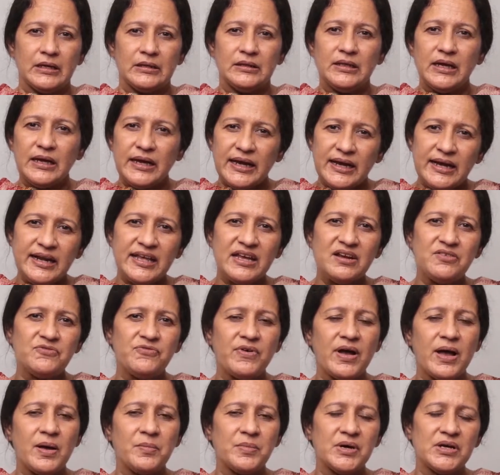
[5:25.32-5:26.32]
The Indian
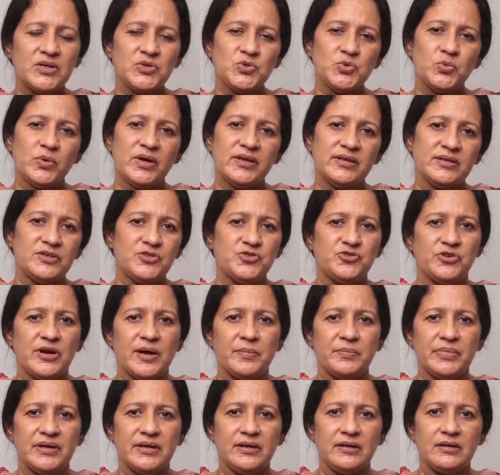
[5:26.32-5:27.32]
farmers were in
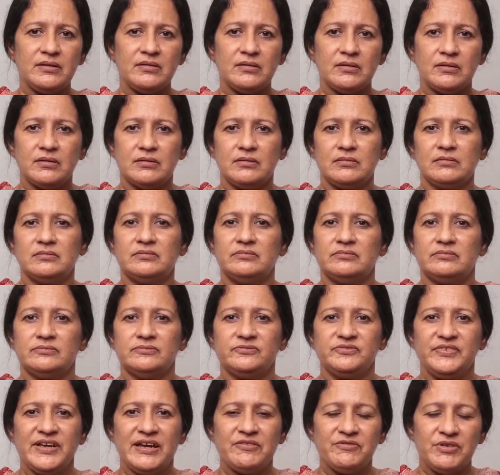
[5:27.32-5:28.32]
trouble.
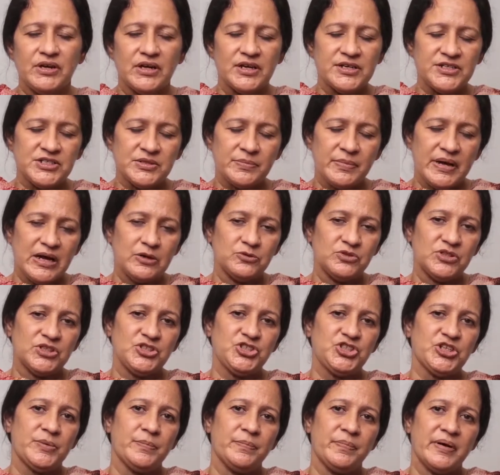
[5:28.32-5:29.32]
We have learnt about
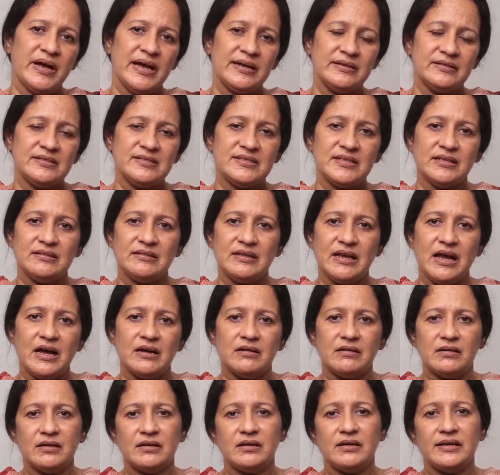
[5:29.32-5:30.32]
the Champaran
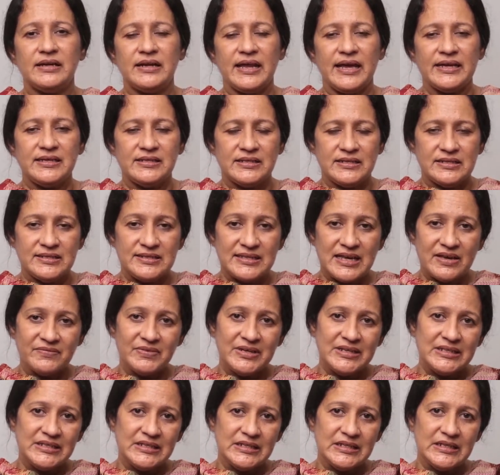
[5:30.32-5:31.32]
Satyagraha in
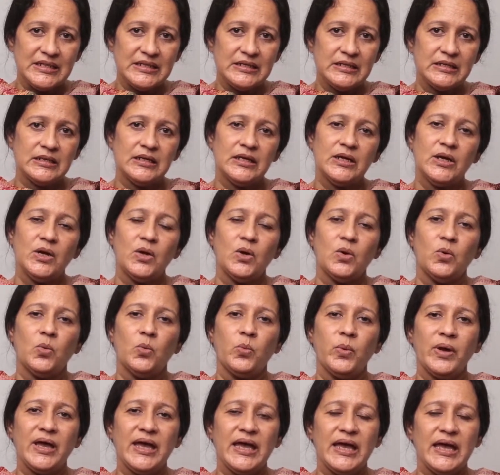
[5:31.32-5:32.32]
1917,
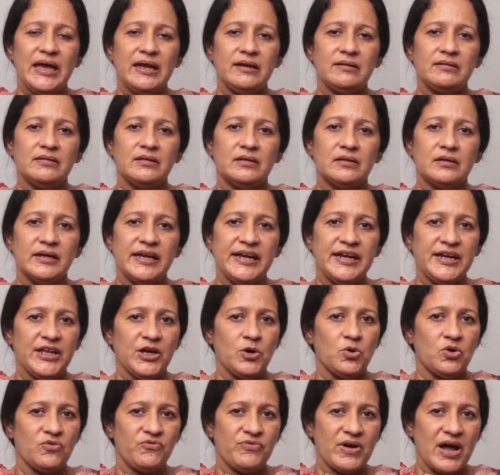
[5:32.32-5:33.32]
where the
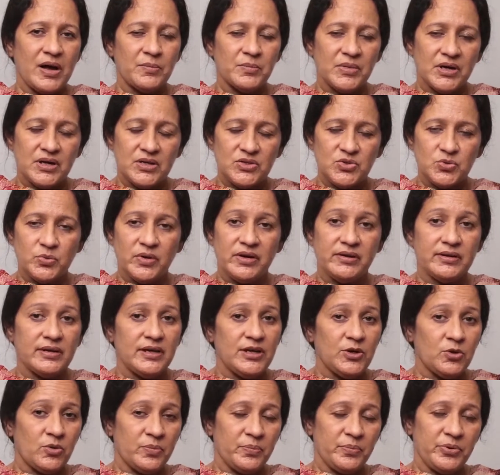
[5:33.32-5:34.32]
indigo farmers were
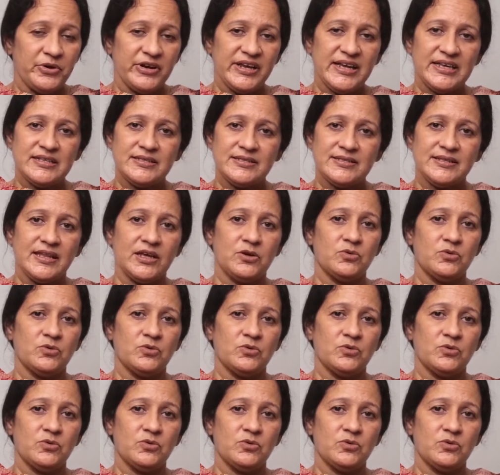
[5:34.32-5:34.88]
really oppressed.